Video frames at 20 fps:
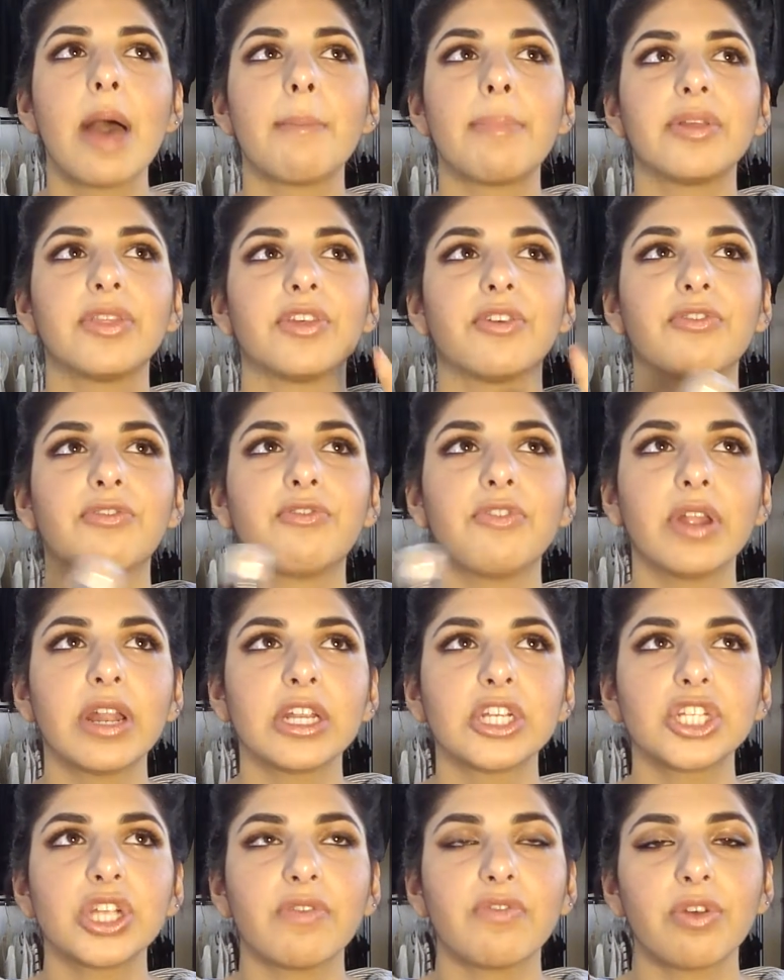But the
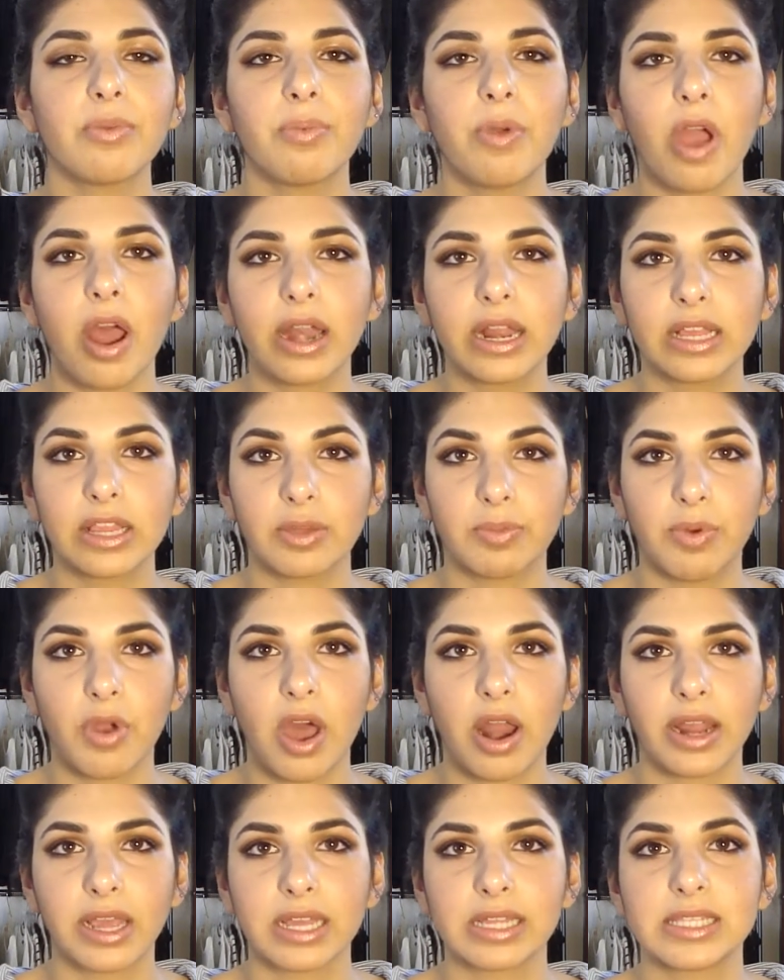finish of the product and the
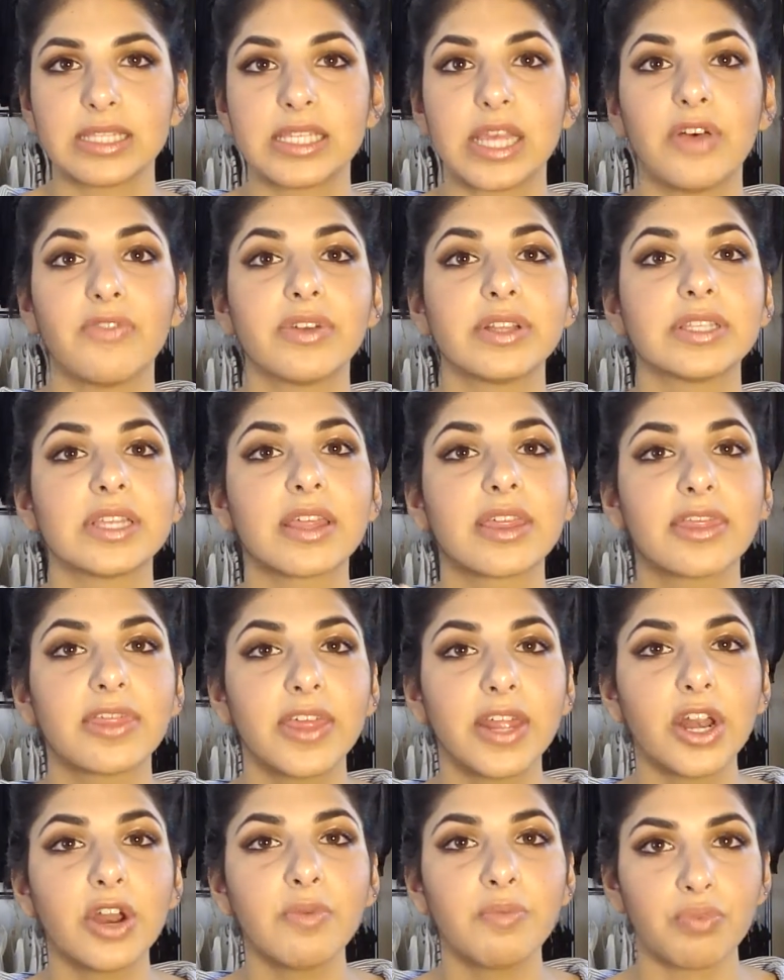product itself, it's a
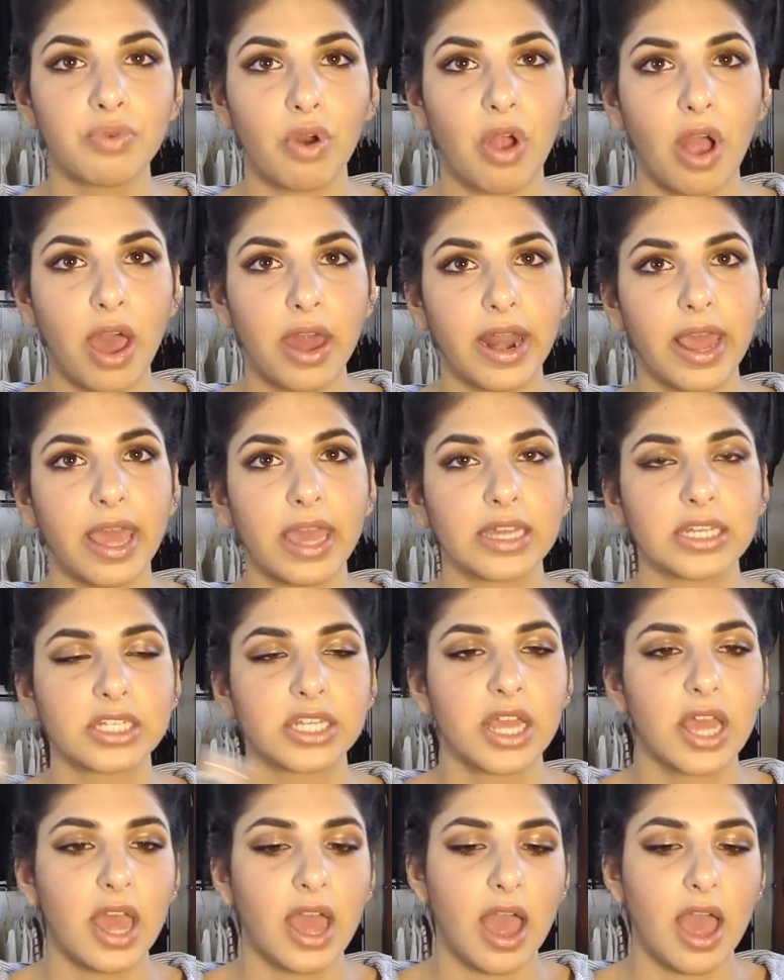thinner product.